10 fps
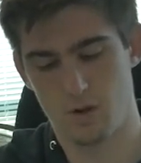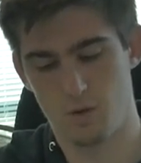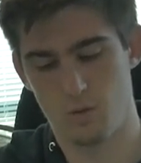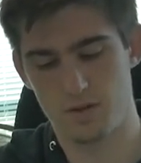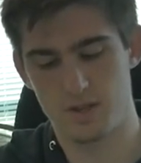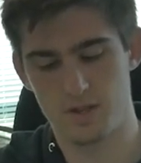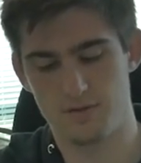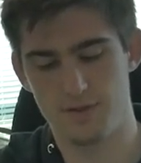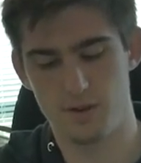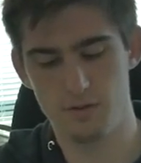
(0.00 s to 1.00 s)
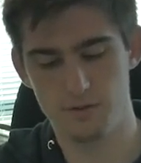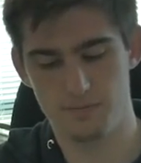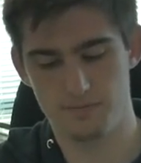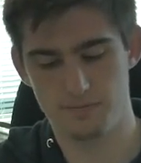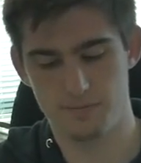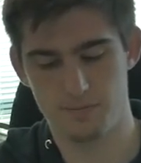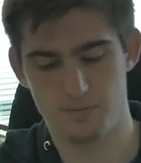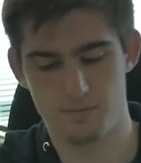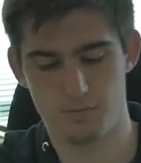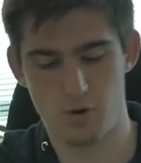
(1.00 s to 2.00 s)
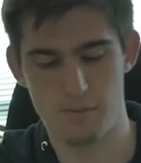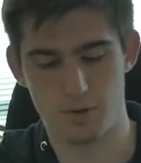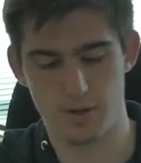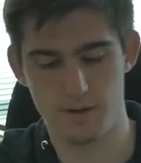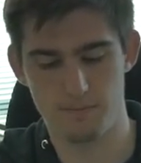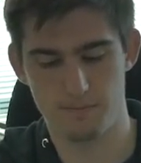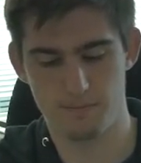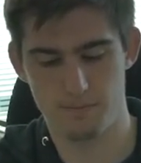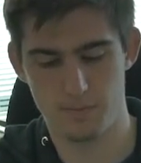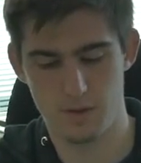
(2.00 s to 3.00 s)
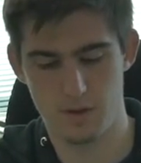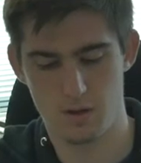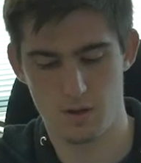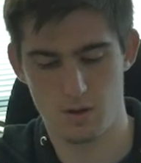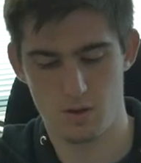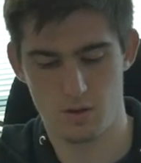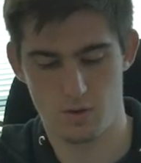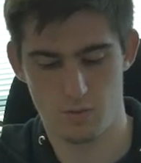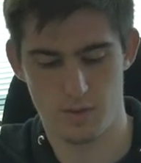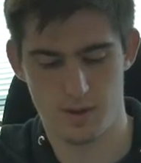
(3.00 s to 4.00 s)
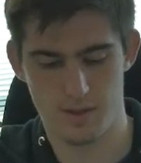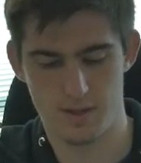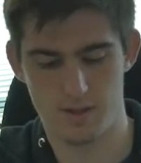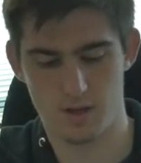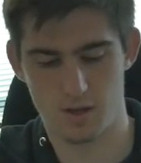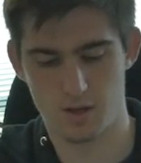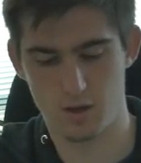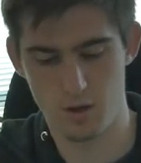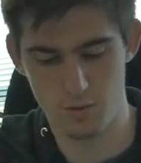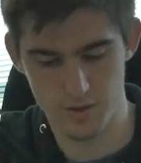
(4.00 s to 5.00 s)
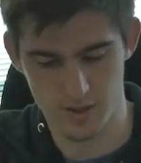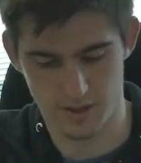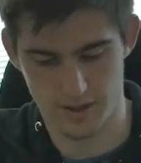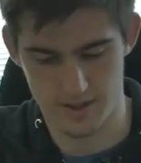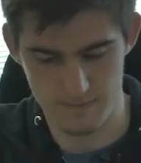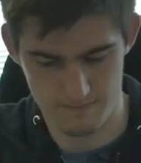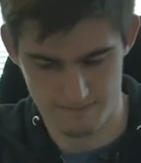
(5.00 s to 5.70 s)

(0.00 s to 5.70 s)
Once it is filled properly, we can close the lid